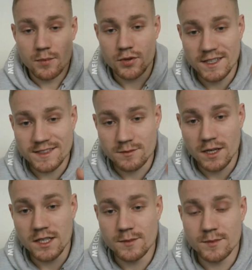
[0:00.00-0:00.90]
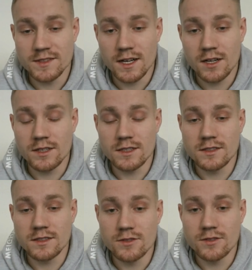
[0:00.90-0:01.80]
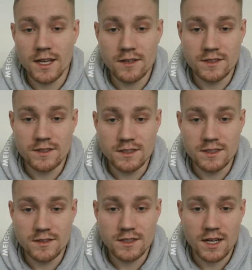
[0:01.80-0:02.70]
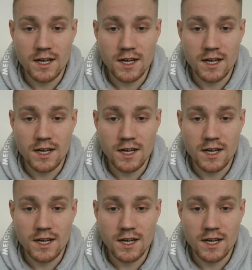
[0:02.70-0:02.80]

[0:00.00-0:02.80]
pressing my hips down and don't have these